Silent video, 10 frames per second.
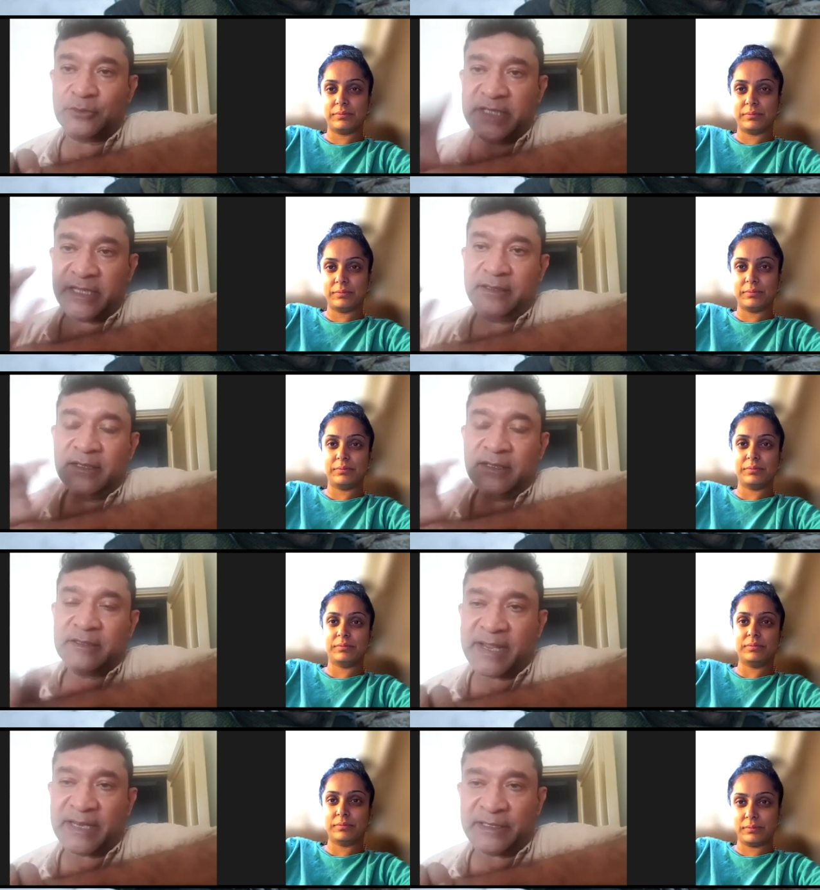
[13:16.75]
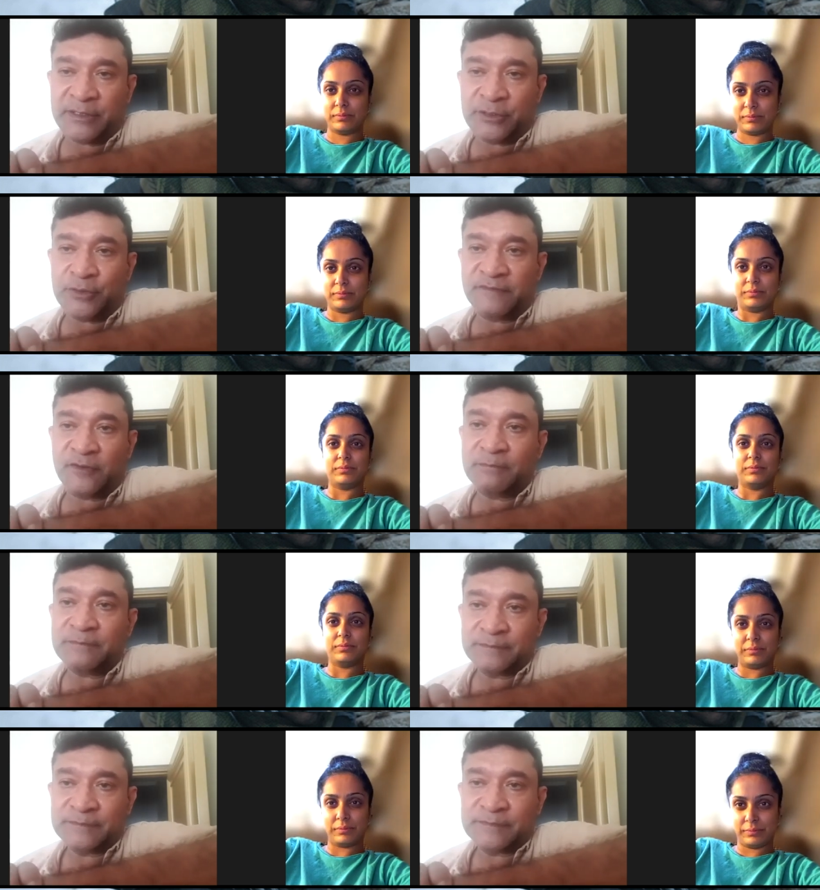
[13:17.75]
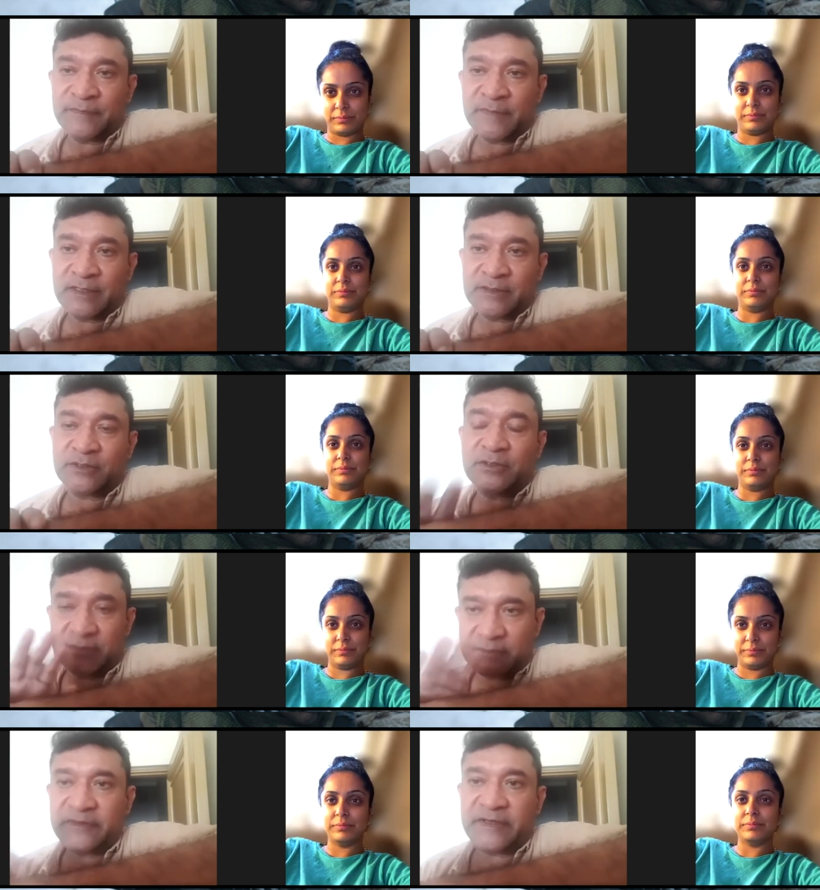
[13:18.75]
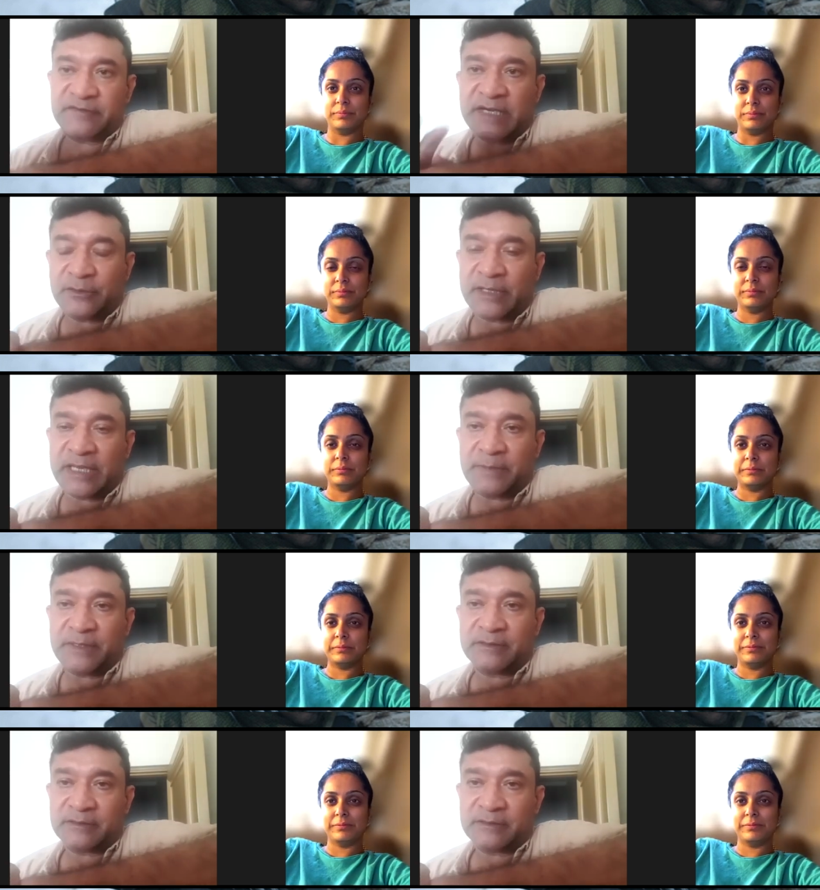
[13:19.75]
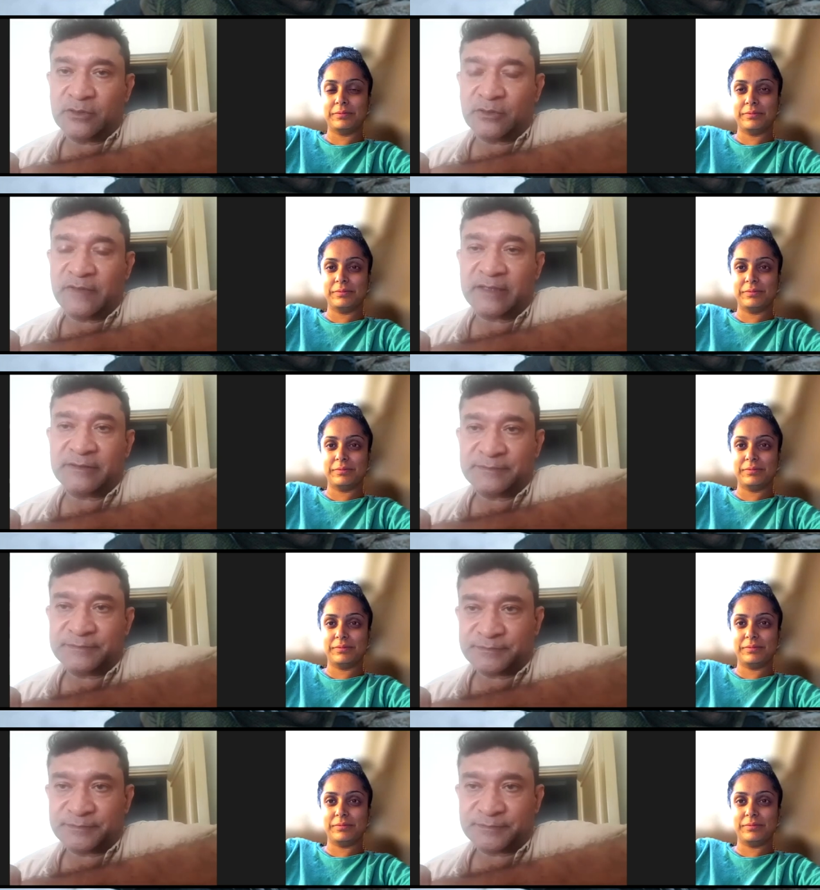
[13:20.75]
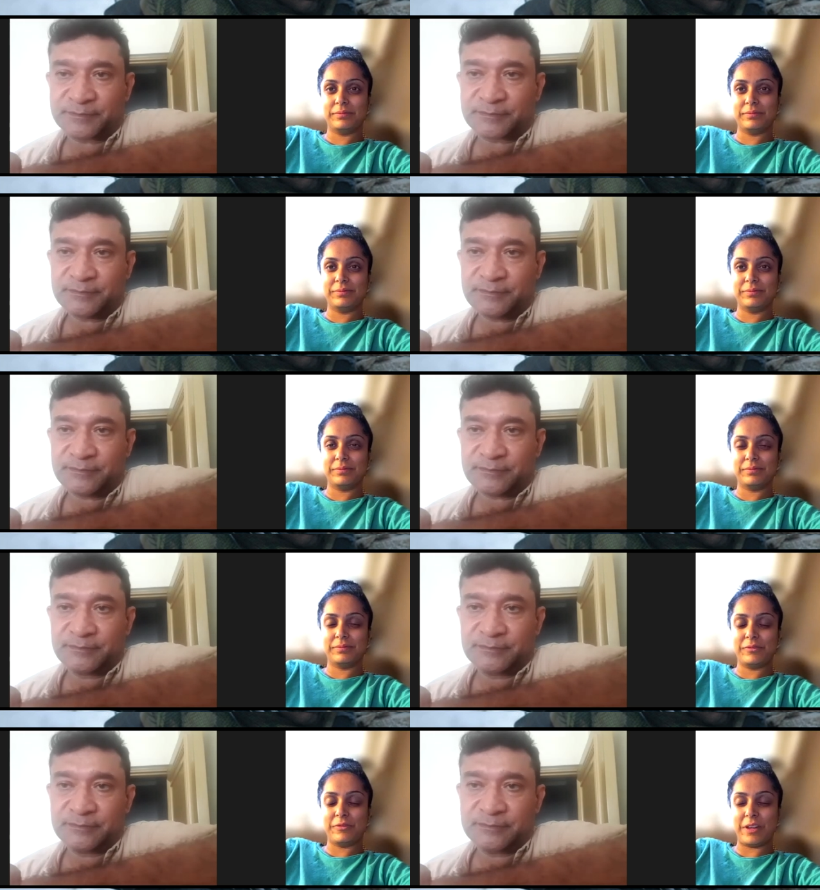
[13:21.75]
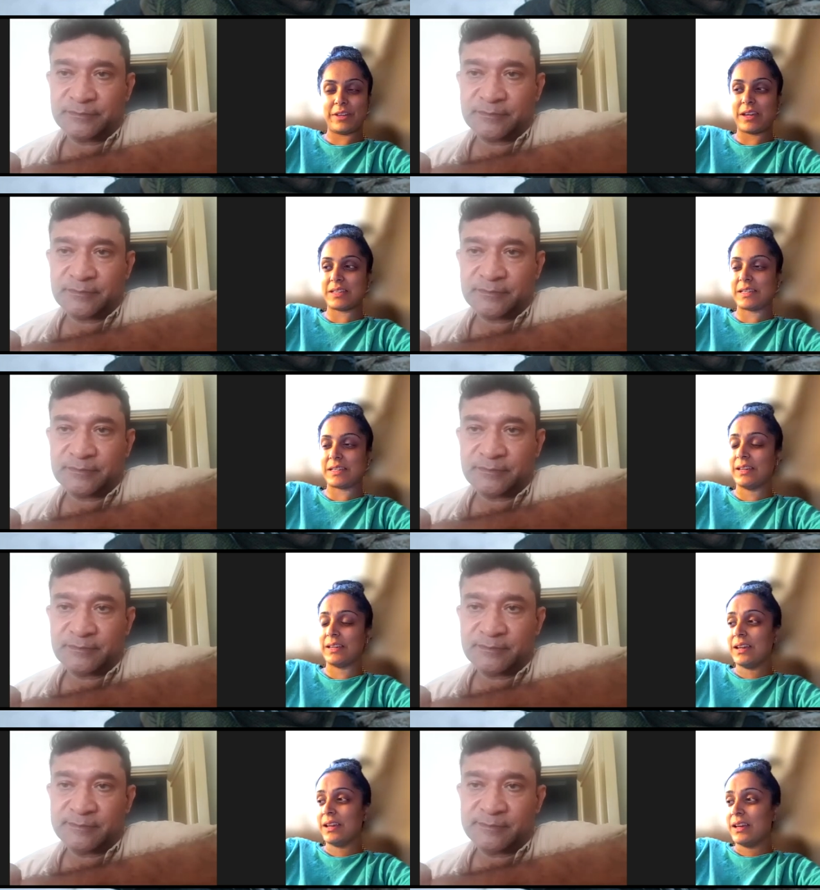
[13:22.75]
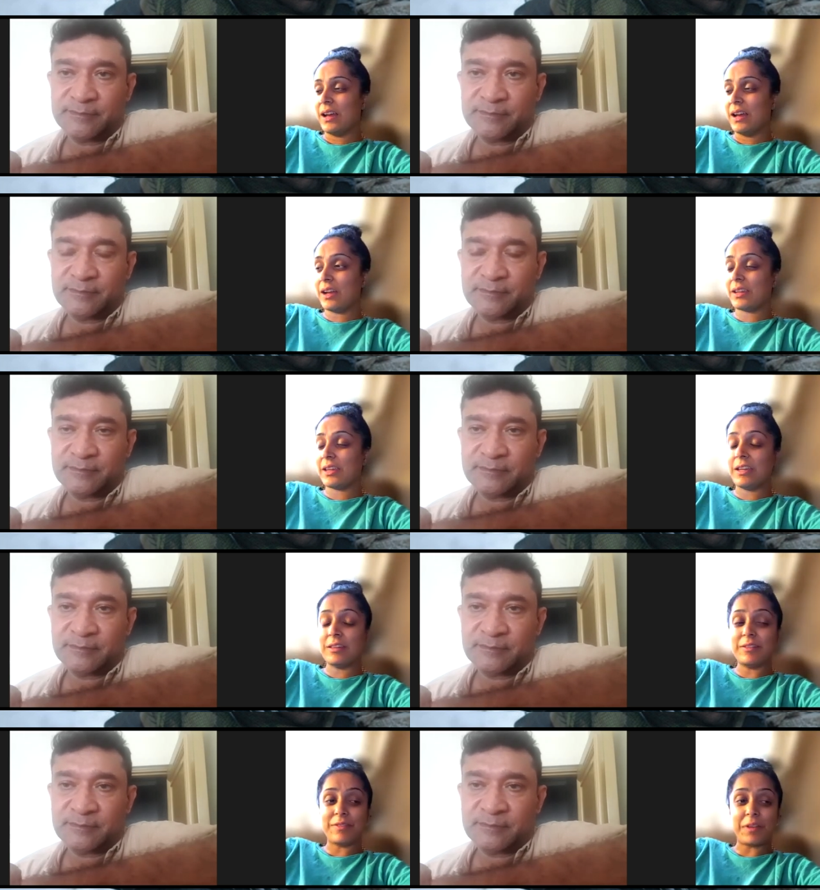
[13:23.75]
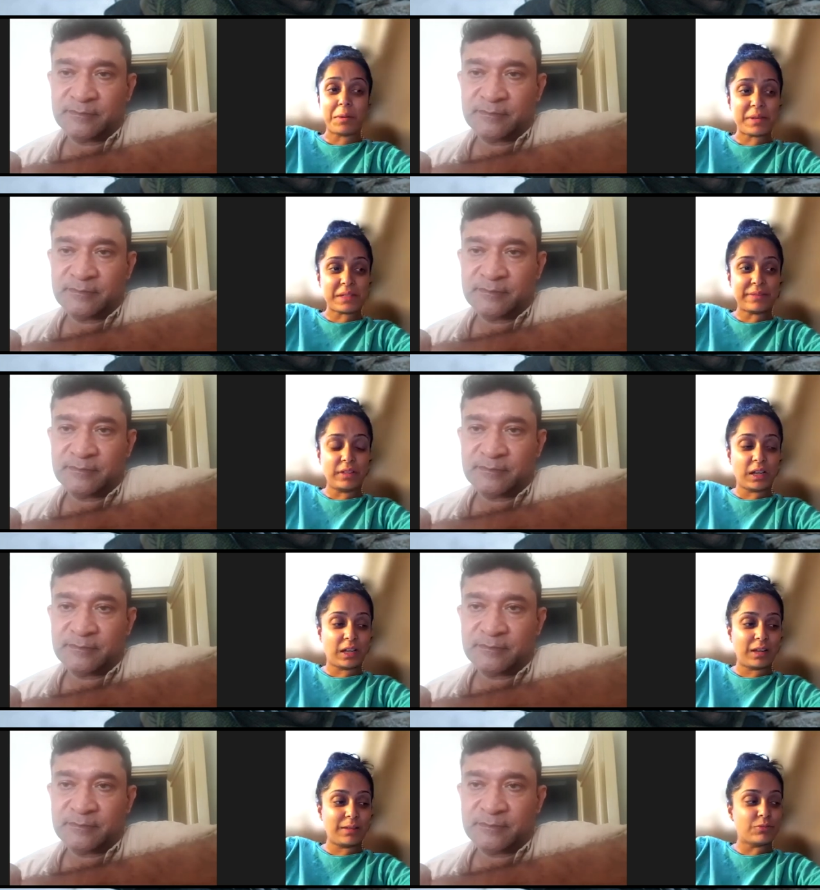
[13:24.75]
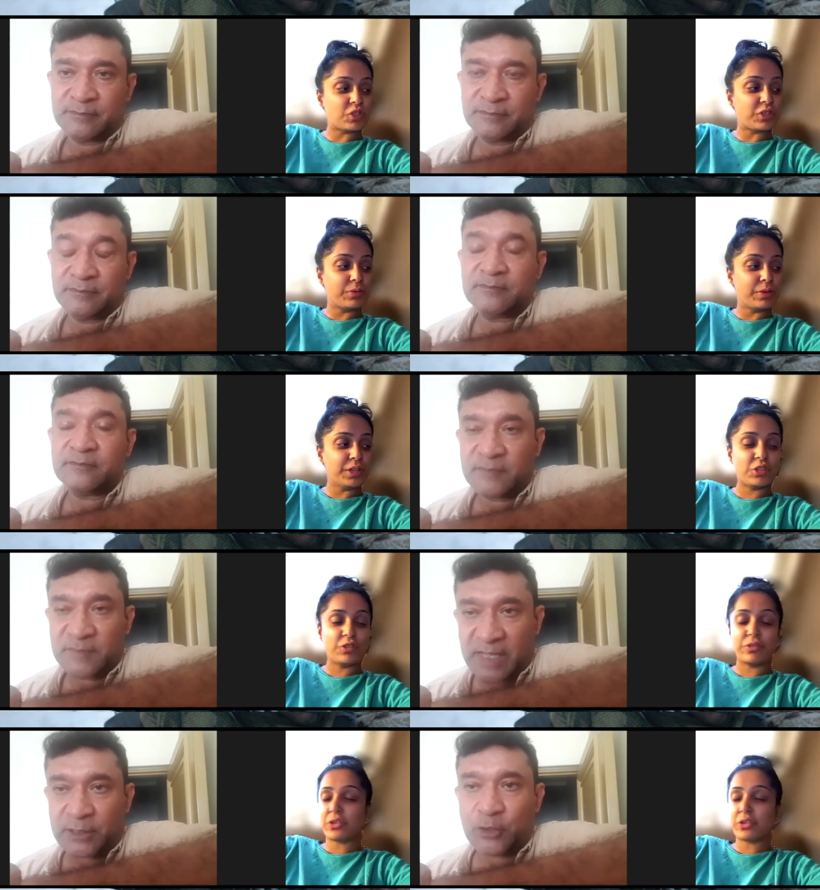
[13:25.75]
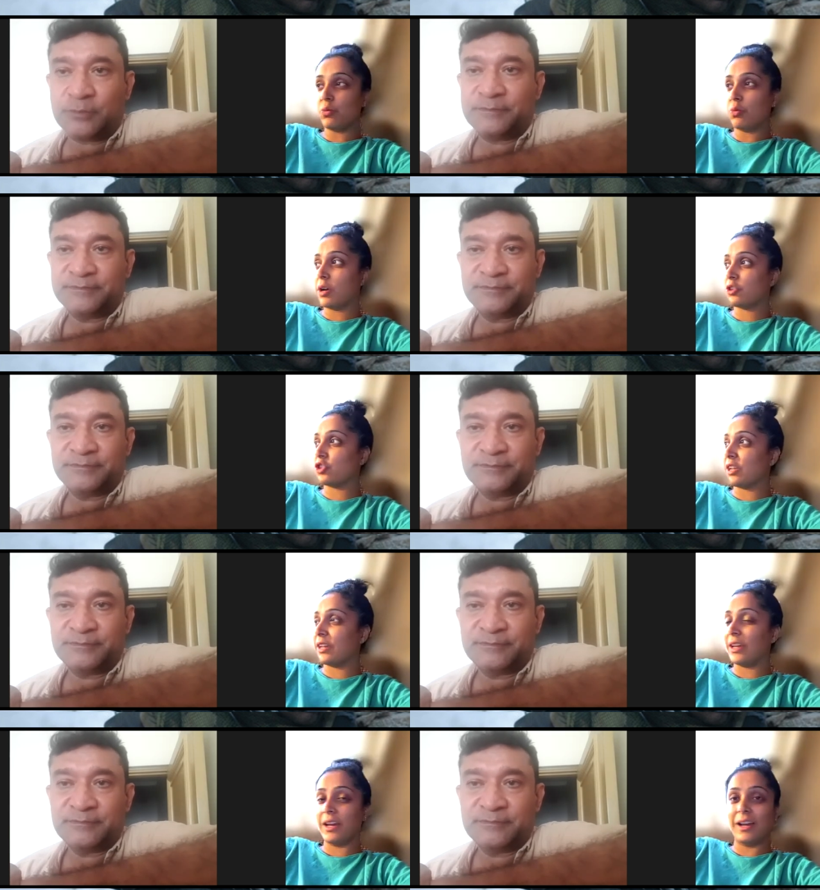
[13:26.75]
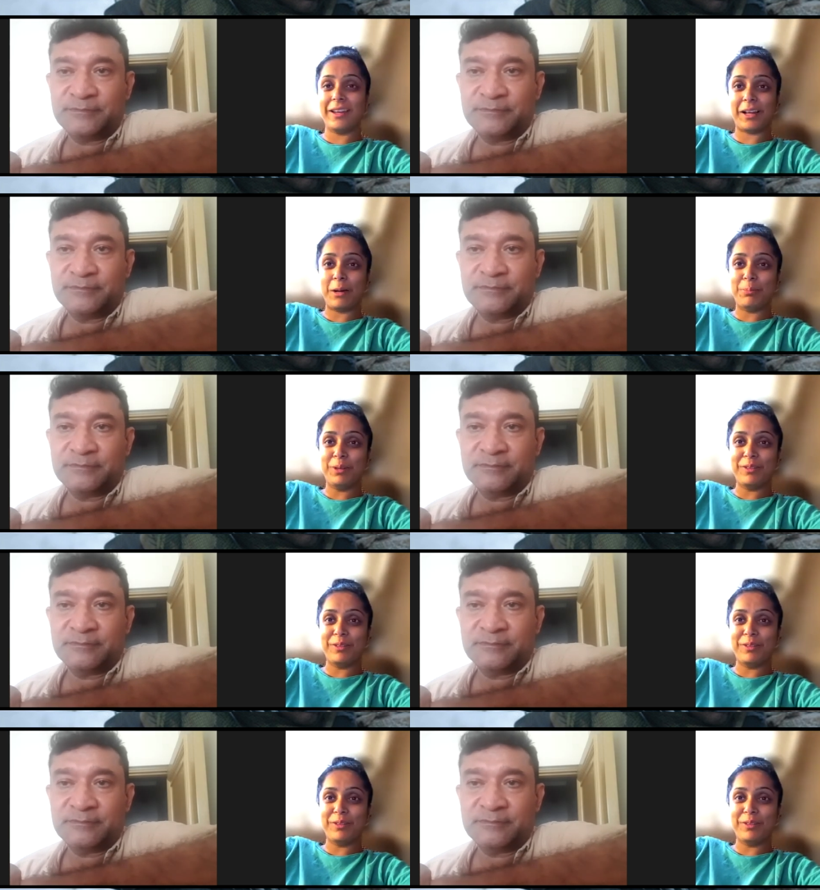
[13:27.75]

Speaker 1: the the man in uniform. Mm-hmm. So we try to keep it to that.
Speaker 2: Fantastic. Uh, Ken, the very best of luck. I'm just going to Thank start you. walking uh, in a couple of